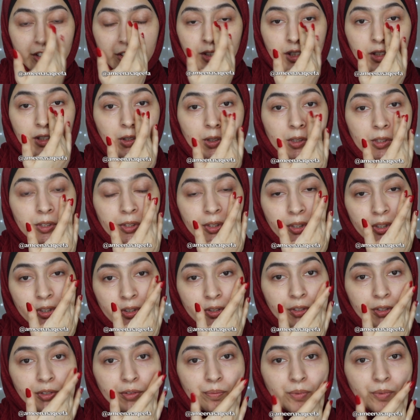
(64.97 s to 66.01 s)
You can also
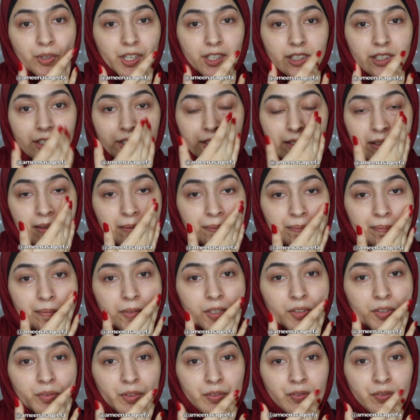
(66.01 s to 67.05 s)
use brush,
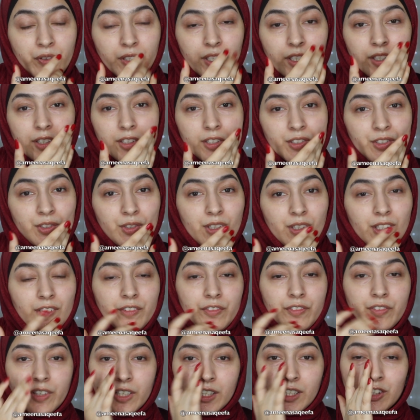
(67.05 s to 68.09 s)
but with fingers you can
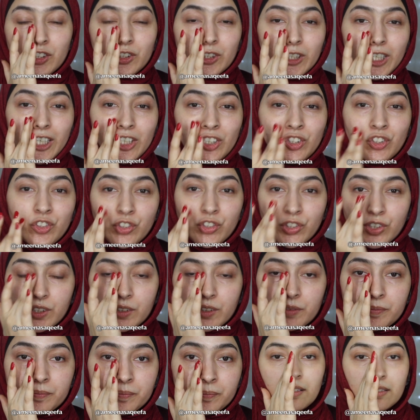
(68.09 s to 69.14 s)
feel the texture.
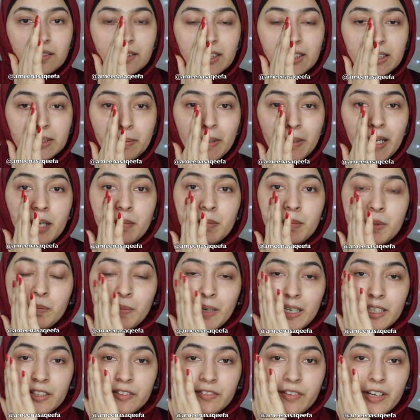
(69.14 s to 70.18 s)
This primer
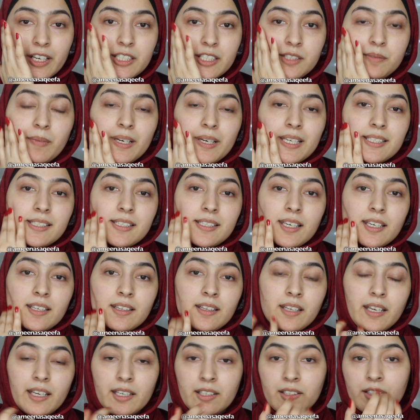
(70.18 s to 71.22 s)
mattifies my skin
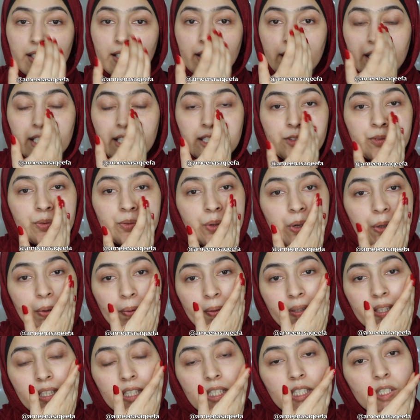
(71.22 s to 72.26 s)
and creates
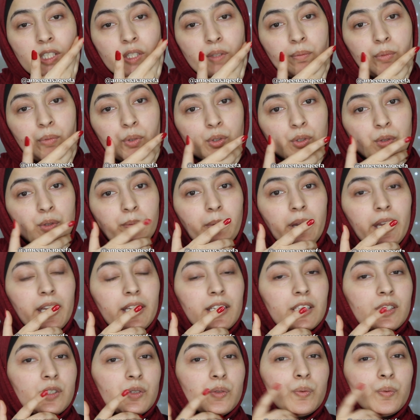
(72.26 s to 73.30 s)
velvety smooth
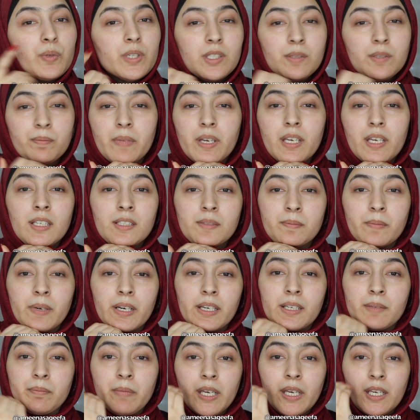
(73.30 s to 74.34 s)
base which makes
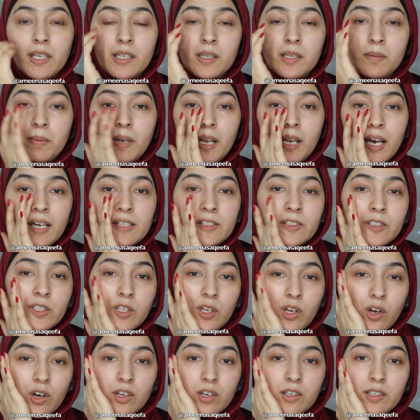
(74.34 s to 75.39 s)
my makeup last
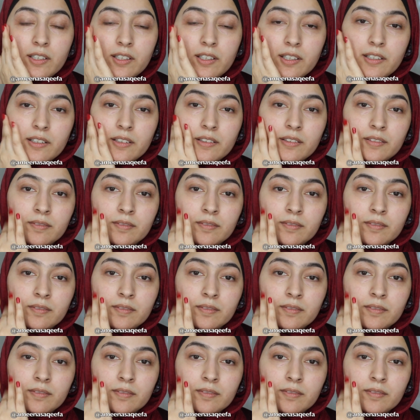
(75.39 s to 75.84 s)
longer.